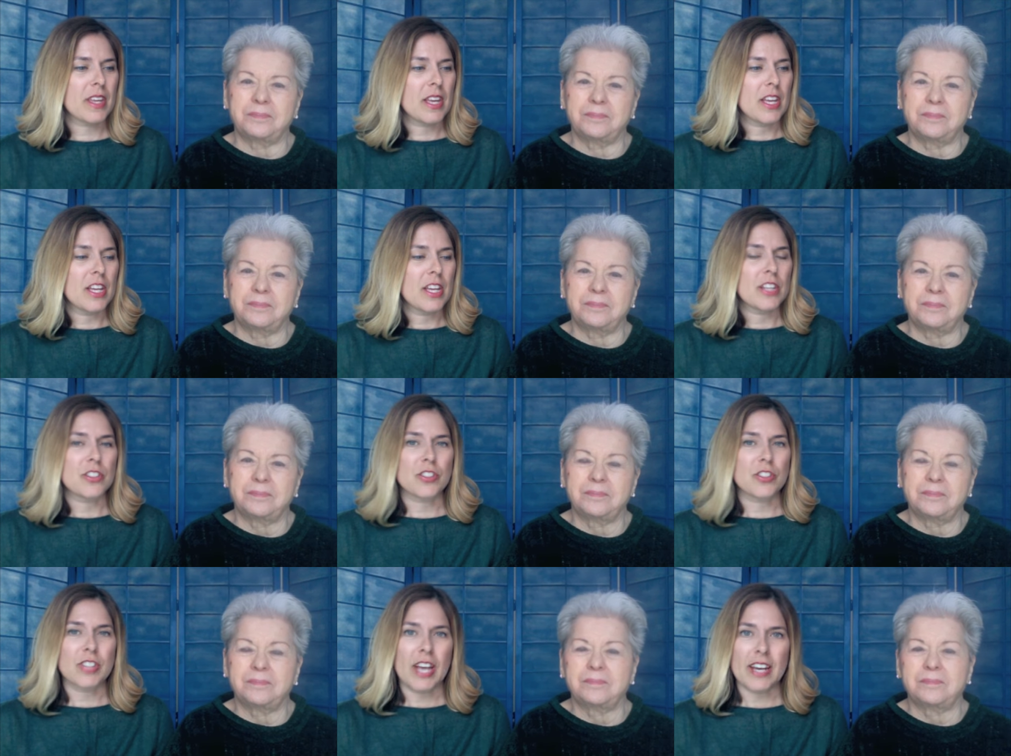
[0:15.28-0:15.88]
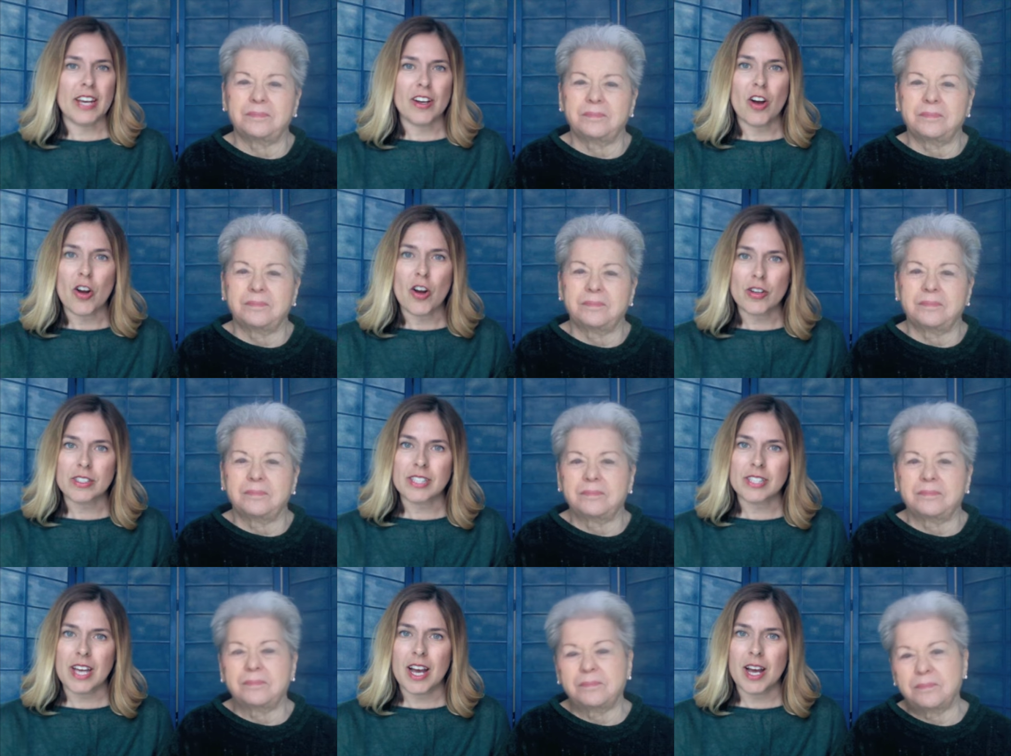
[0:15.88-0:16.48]
Speaker 1: she's had a hard
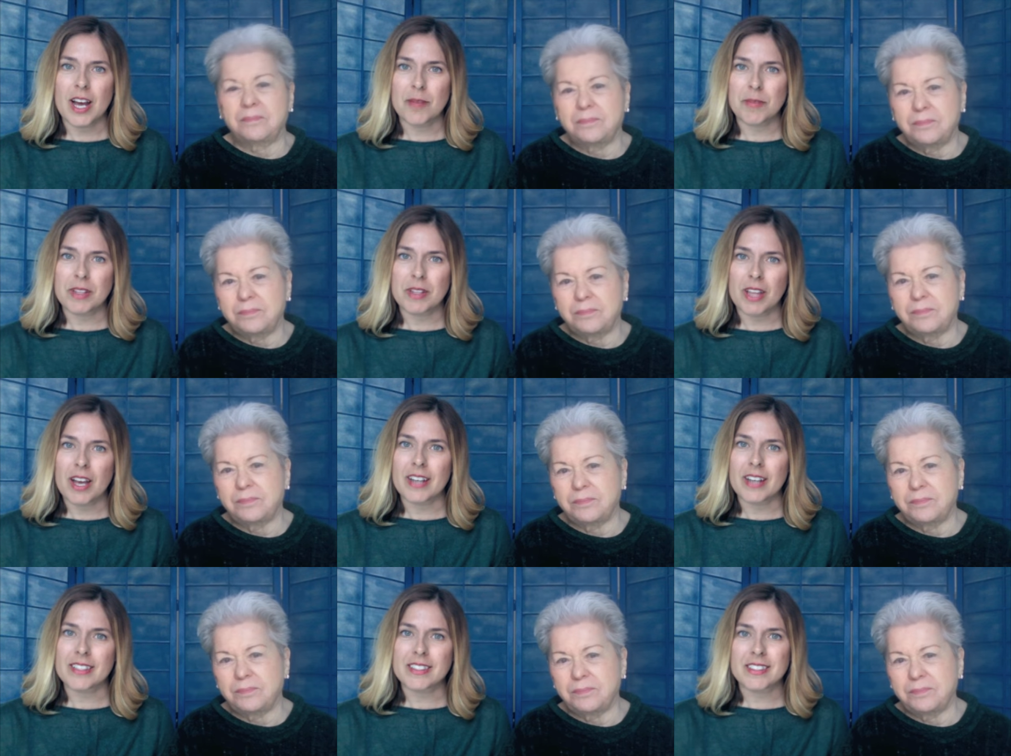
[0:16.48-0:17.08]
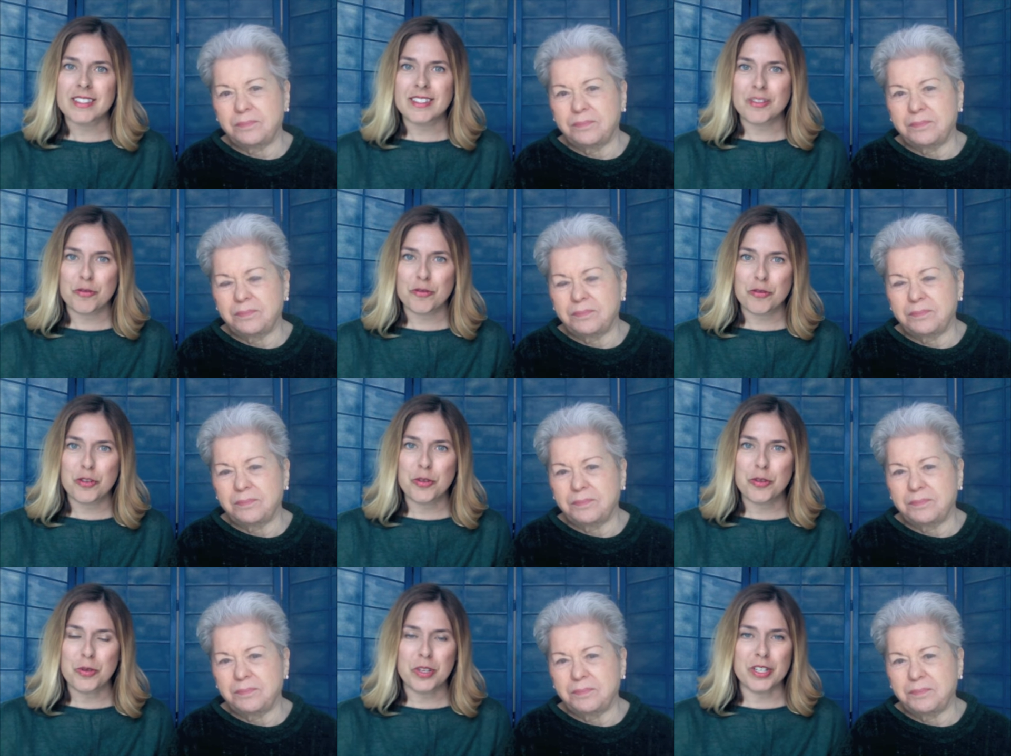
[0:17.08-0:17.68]
time the last
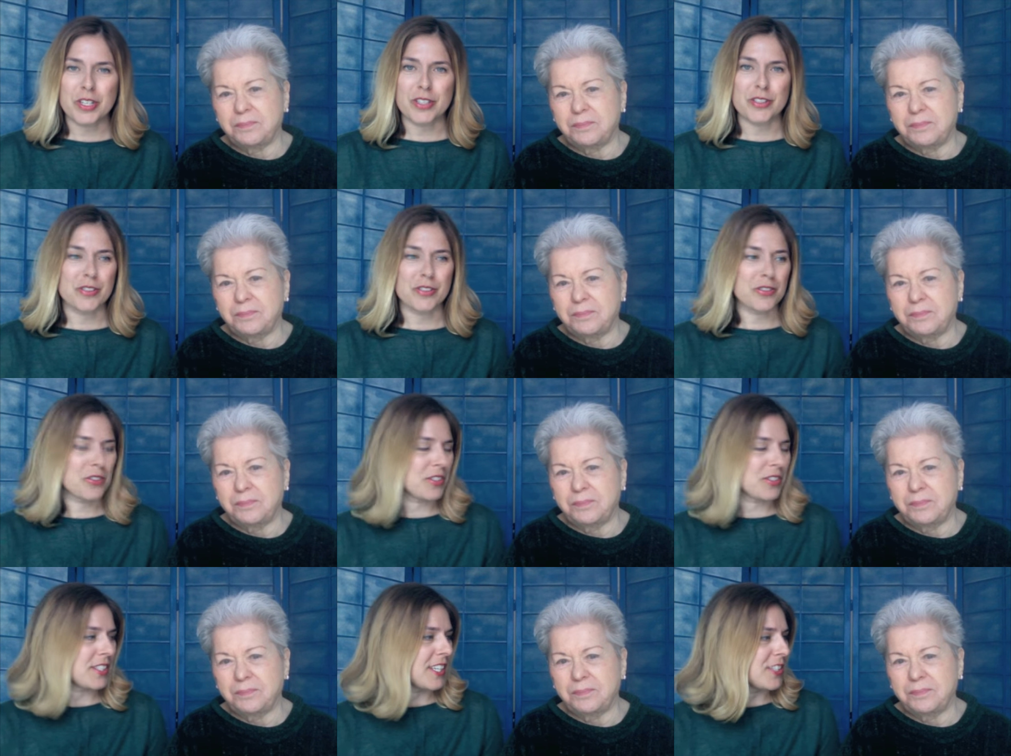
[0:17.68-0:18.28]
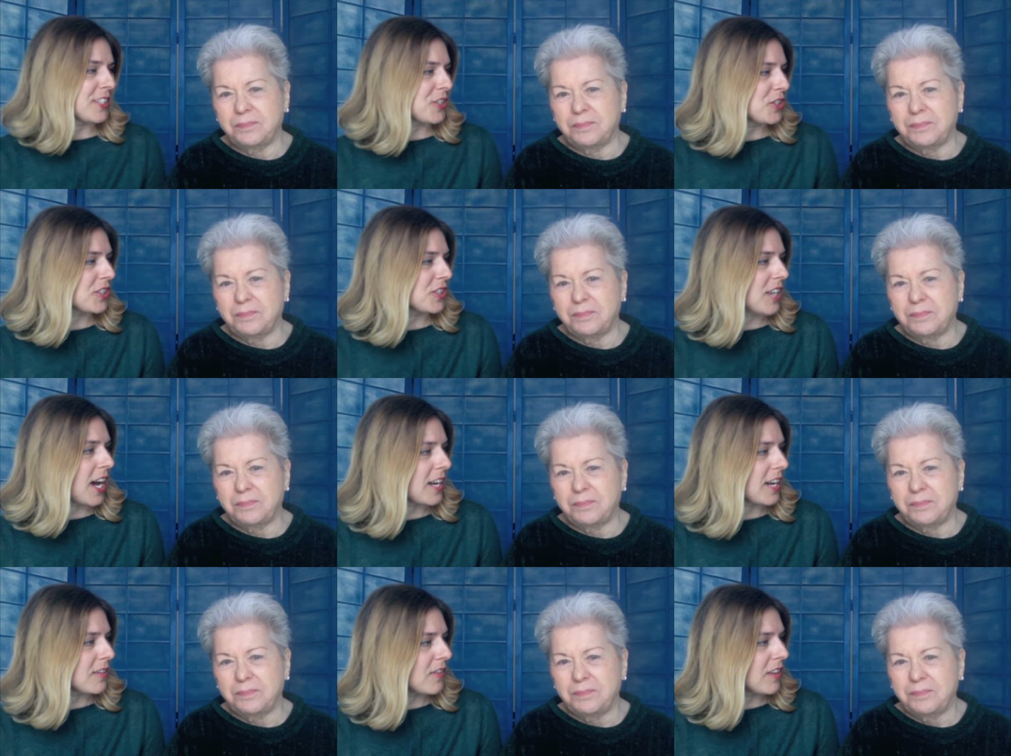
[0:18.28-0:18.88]
few years and she's
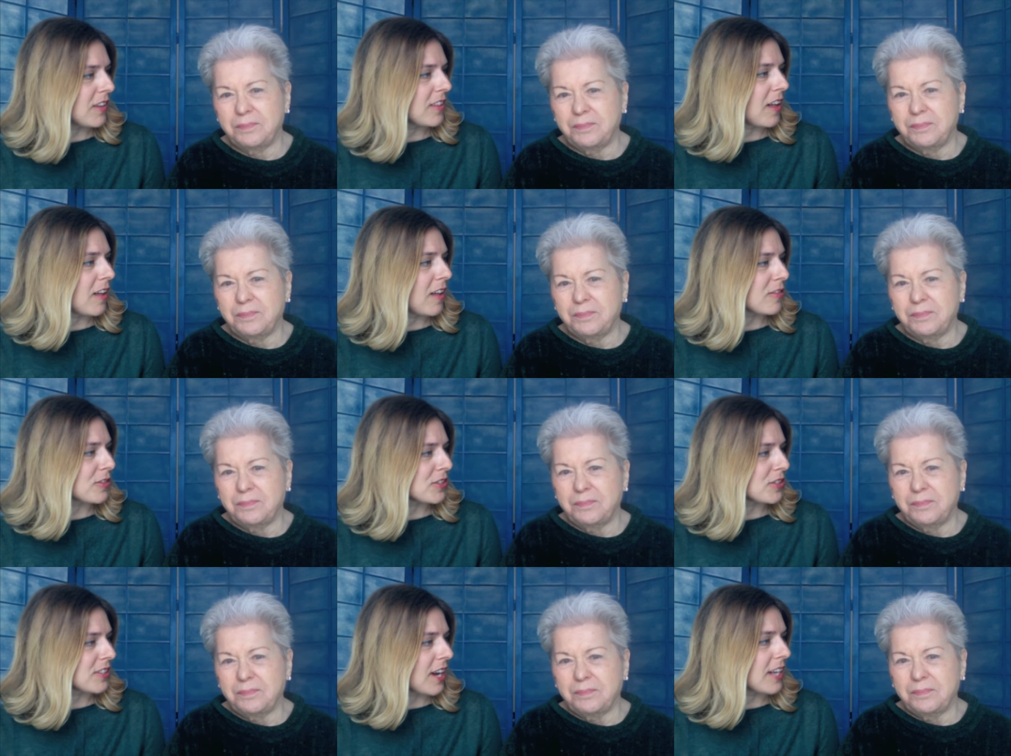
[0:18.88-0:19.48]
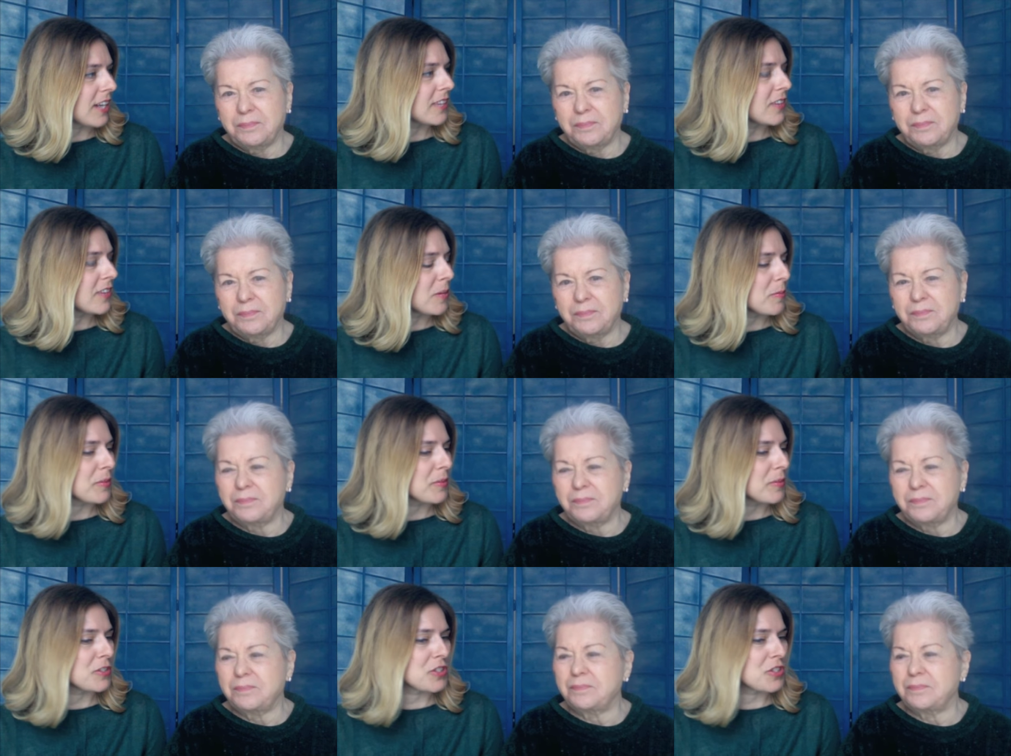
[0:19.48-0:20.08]
kind of on the other side of it,
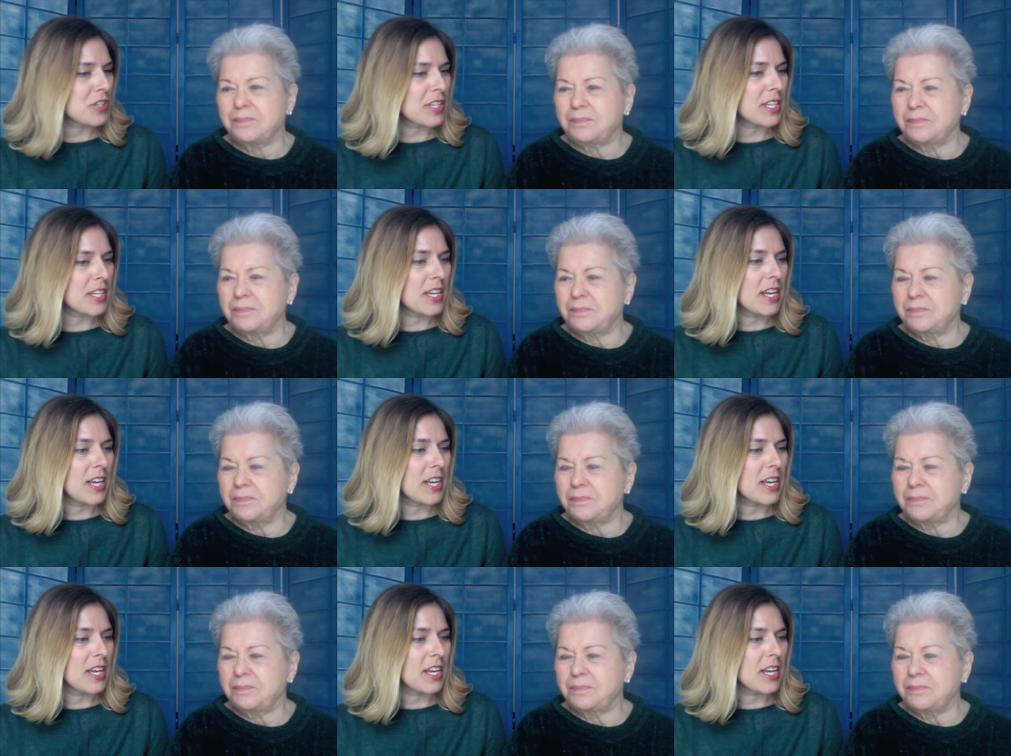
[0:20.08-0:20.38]
but she,